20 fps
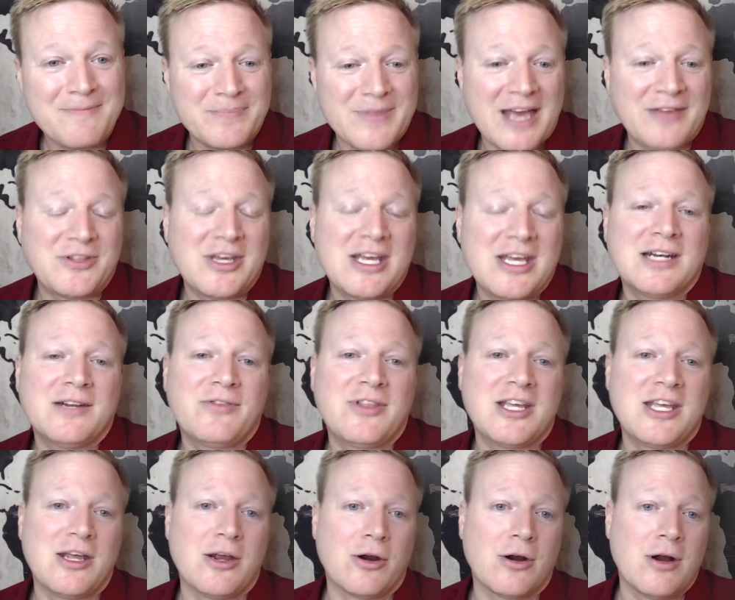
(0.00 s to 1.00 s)
at the end of the
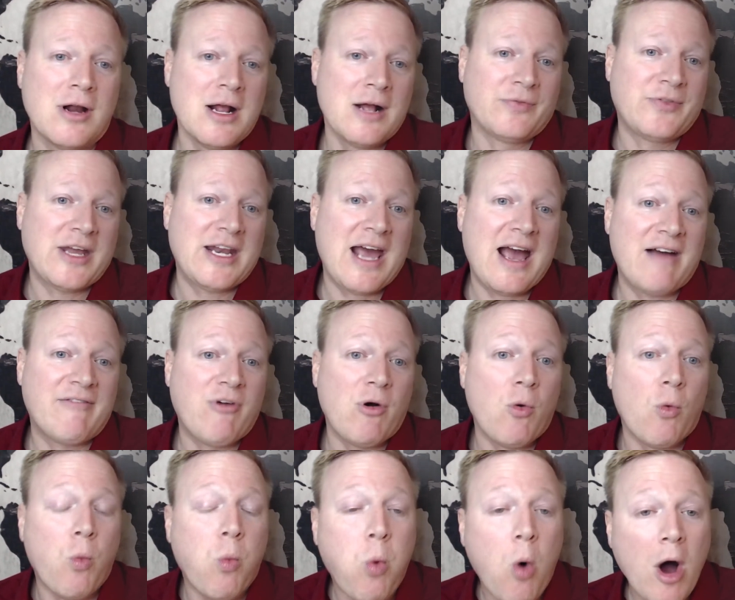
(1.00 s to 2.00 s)
year, they'd have
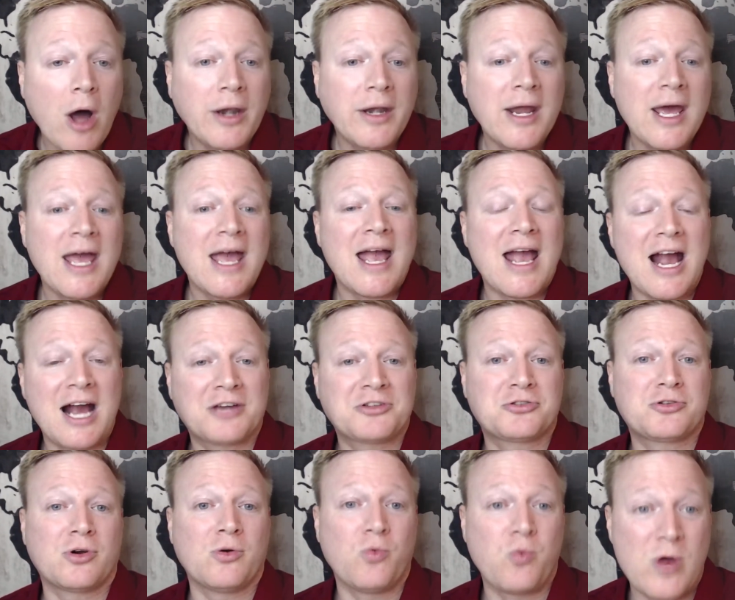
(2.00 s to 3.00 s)
1
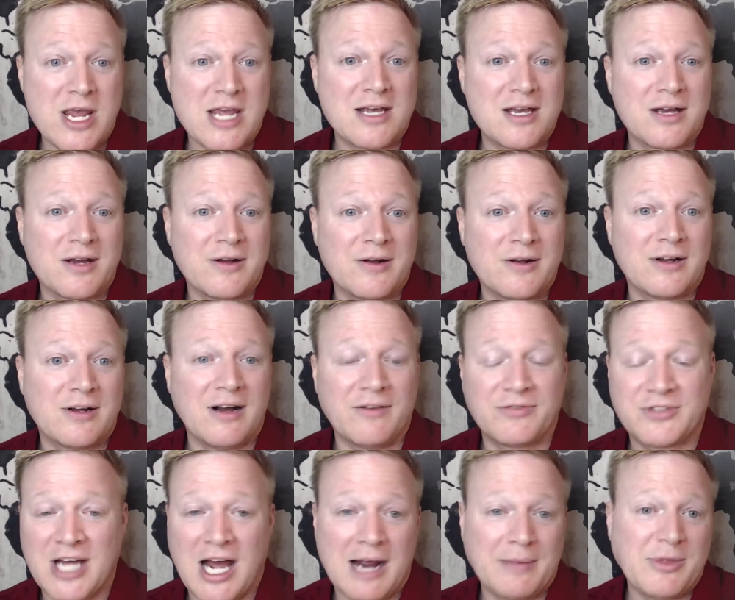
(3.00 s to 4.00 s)
extra week of
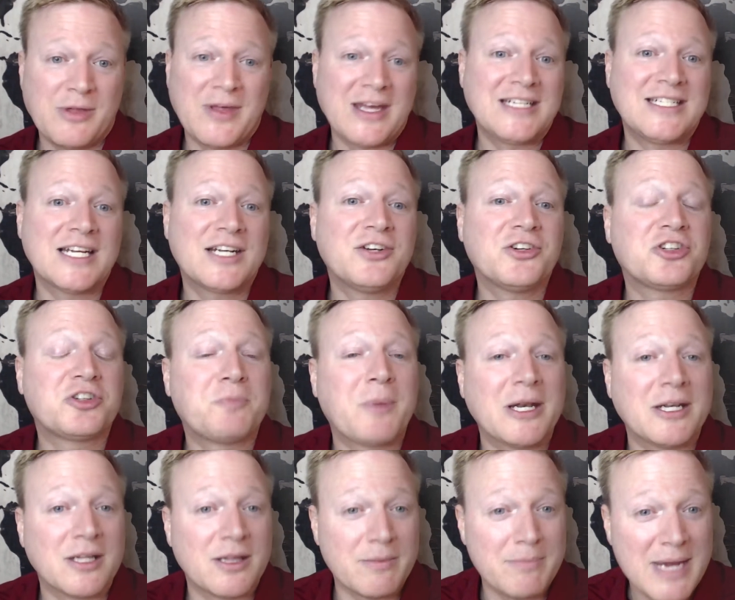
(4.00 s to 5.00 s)
time that they didn't
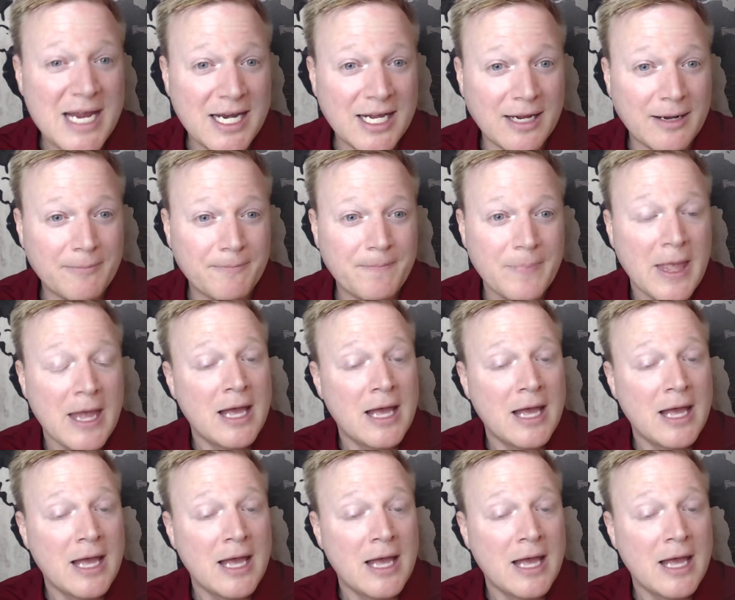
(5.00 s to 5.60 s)
spend in the meeting.